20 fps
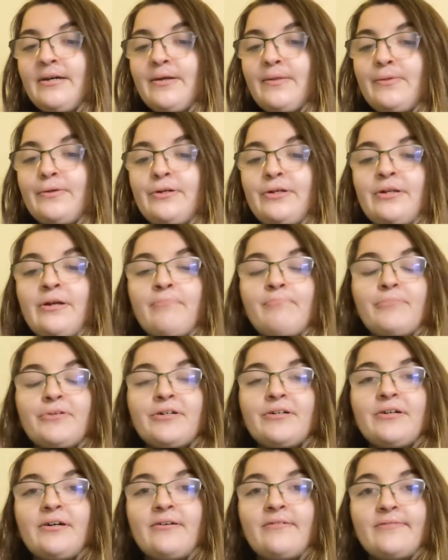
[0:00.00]
the
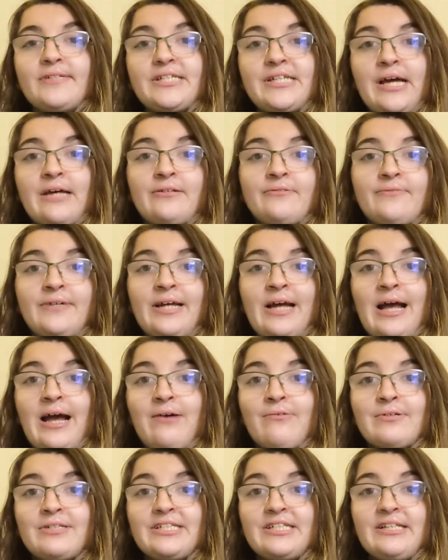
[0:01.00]
number of shadowing
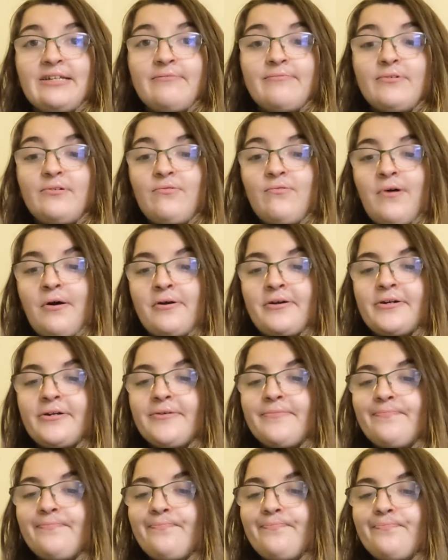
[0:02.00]
hours they
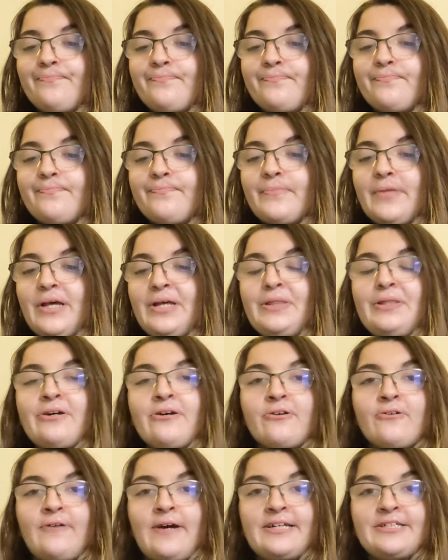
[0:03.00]
require, their
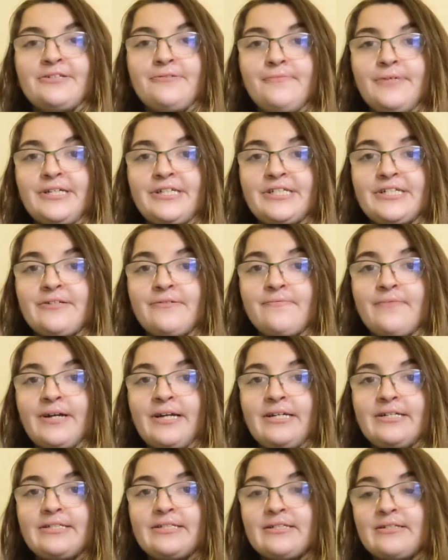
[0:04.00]
graduation
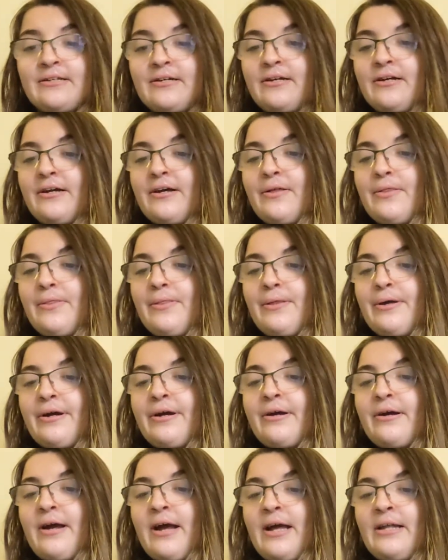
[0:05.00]
rate,
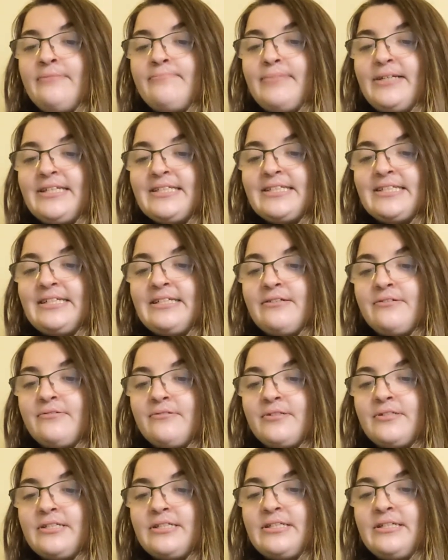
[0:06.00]
their
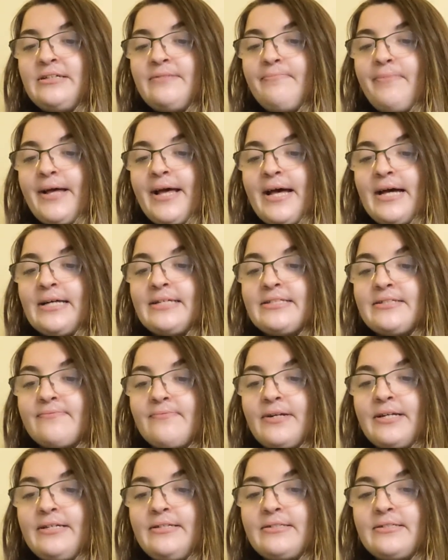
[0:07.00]
NBCOT pass
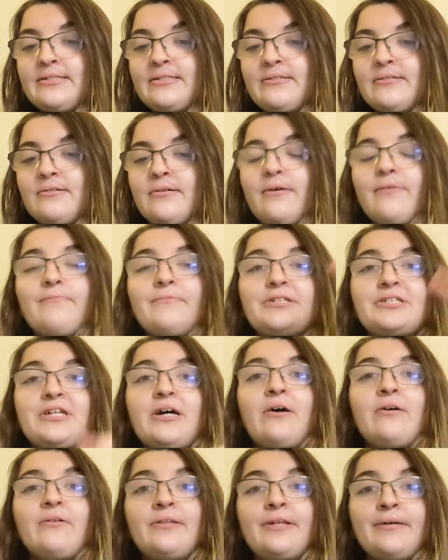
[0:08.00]
rate, which
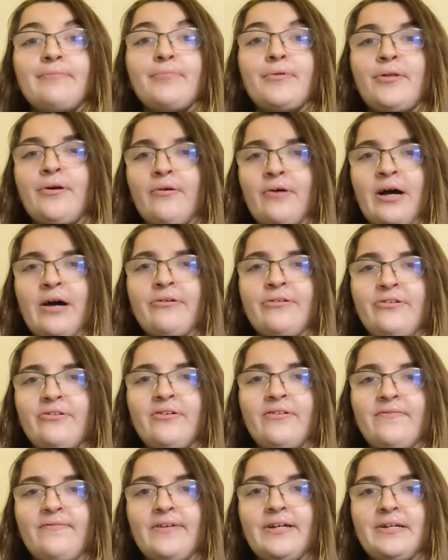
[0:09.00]
I'll link below how you
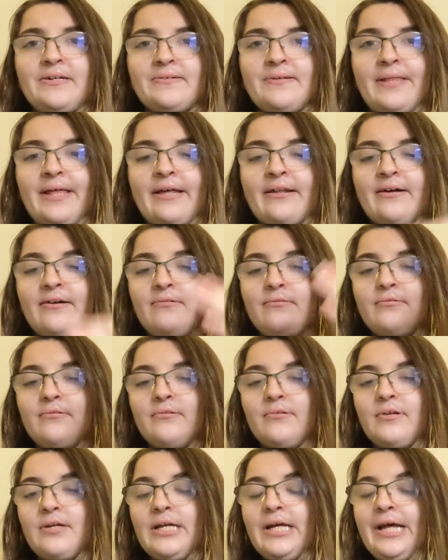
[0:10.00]
can figure that out,
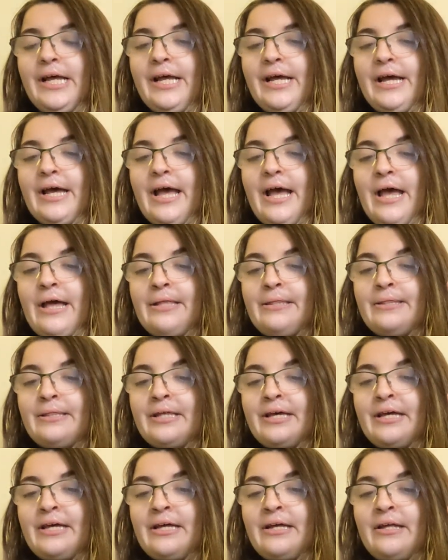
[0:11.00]
and
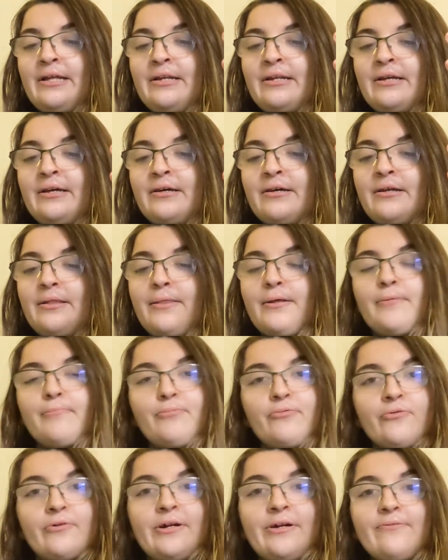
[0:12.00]
then their
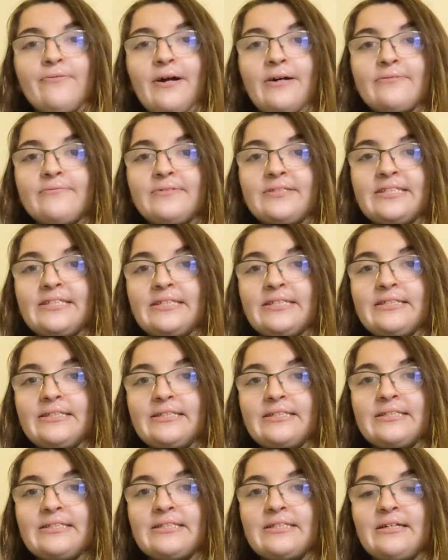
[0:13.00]

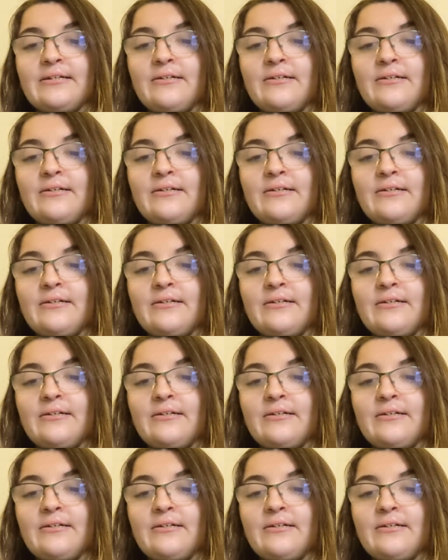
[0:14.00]
prerequisites,